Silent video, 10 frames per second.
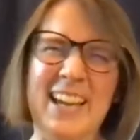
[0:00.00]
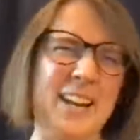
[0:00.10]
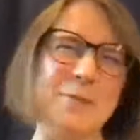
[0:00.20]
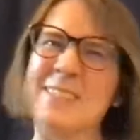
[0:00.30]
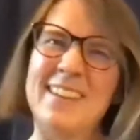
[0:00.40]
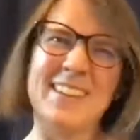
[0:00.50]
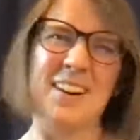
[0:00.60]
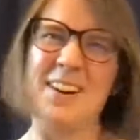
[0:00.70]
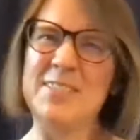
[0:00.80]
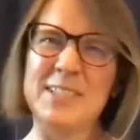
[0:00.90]
And I would say that
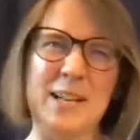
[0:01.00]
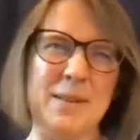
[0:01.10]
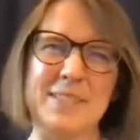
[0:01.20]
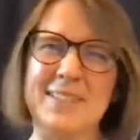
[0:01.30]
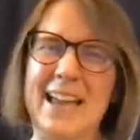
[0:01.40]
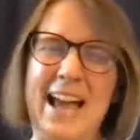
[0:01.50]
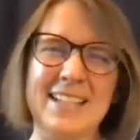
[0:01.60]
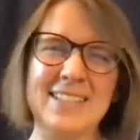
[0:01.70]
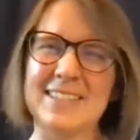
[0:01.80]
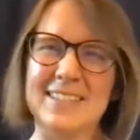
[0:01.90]
oftentimes the
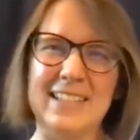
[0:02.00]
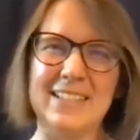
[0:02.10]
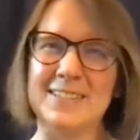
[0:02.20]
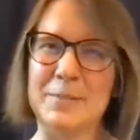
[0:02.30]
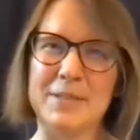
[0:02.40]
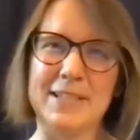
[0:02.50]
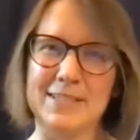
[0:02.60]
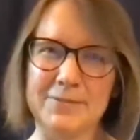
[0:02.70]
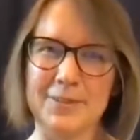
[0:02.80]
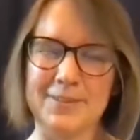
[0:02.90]
assets need something
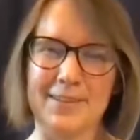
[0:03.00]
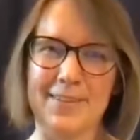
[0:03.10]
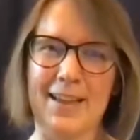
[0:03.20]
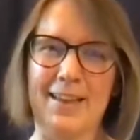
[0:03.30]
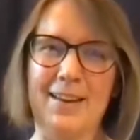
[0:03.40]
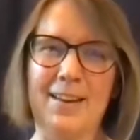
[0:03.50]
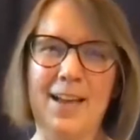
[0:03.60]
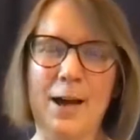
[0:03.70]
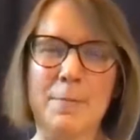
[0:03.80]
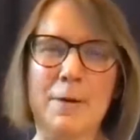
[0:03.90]
different than that.
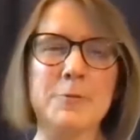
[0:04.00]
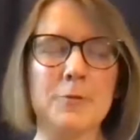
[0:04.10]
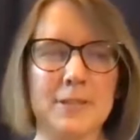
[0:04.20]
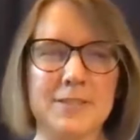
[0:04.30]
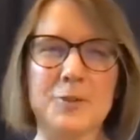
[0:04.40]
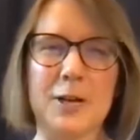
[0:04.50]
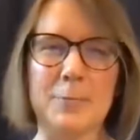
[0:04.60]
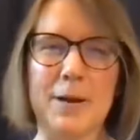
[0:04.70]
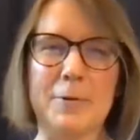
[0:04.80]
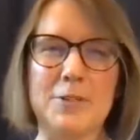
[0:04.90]
I was really
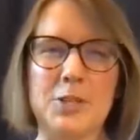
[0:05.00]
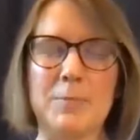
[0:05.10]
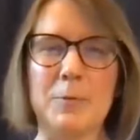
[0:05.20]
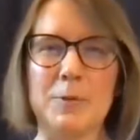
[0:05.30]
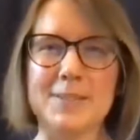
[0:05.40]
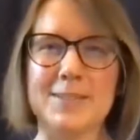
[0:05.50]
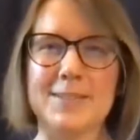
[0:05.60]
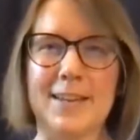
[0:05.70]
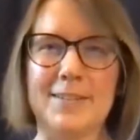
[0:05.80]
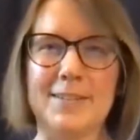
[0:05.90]
struck by what Jamie Wilson
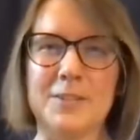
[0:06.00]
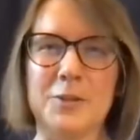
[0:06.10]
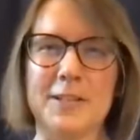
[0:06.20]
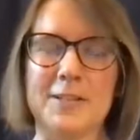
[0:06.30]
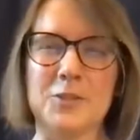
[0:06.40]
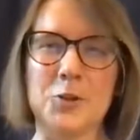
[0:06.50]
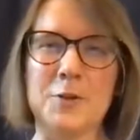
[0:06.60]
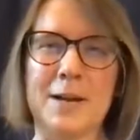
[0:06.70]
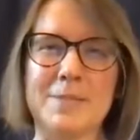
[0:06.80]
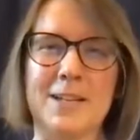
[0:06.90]
said during his
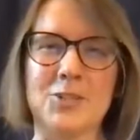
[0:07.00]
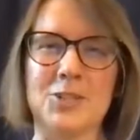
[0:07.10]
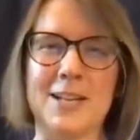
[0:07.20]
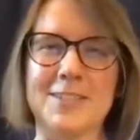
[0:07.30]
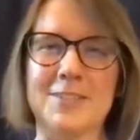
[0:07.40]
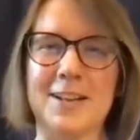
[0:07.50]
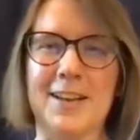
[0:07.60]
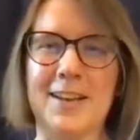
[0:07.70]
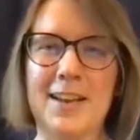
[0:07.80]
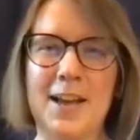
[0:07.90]
Showtime session
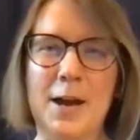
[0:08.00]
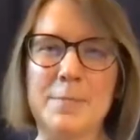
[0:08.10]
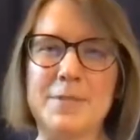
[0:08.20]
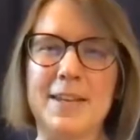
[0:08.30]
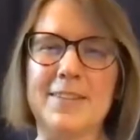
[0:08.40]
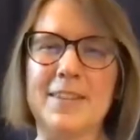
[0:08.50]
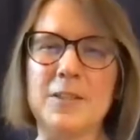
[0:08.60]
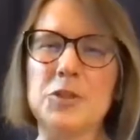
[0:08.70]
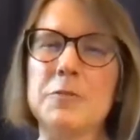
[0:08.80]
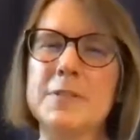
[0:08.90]
yesterday, saying that
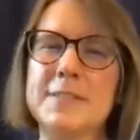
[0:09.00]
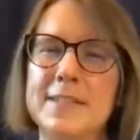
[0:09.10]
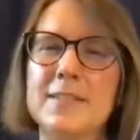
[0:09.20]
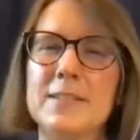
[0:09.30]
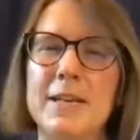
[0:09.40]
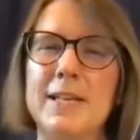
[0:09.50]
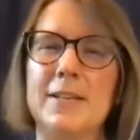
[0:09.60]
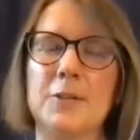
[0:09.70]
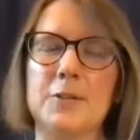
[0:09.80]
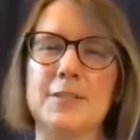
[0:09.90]
you should resist
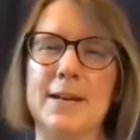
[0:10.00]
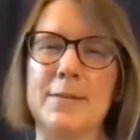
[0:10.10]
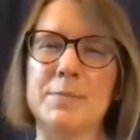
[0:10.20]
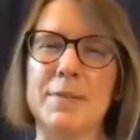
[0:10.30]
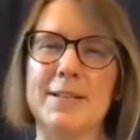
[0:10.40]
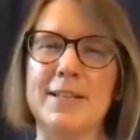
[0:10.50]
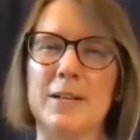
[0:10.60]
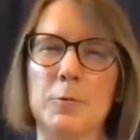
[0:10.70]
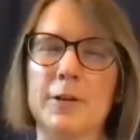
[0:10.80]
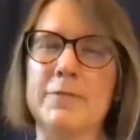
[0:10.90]
making your DAM's metadata
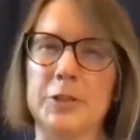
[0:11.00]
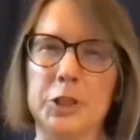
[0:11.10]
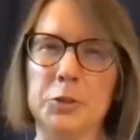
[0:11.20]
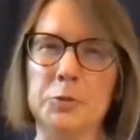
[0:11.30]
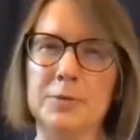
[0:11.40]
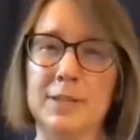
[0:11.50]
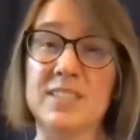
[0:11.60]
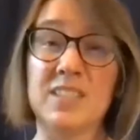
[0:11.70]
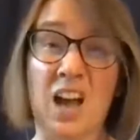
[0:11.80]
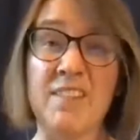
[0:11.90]
work for you.
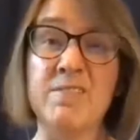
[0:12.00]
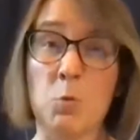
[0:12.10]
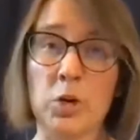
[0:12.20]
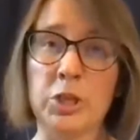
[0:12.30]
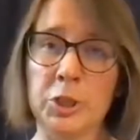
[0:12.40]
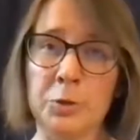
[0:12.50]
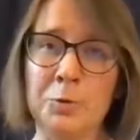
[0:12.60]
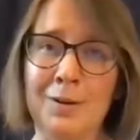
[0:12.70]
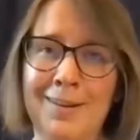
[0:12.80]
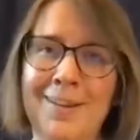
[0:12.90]
It's not for you.